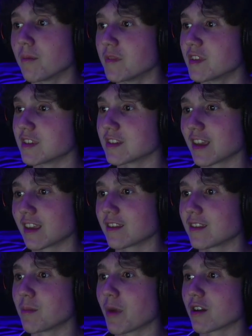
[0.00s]
This is like
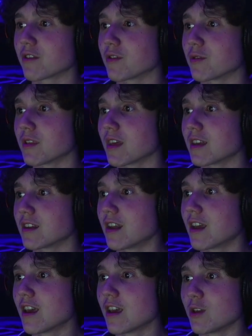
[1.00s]
the microphone that
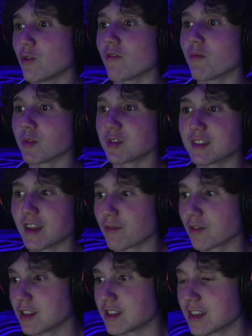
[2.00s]
you have most
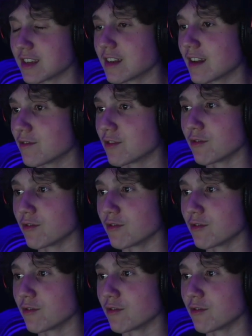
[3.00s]
definitely seen if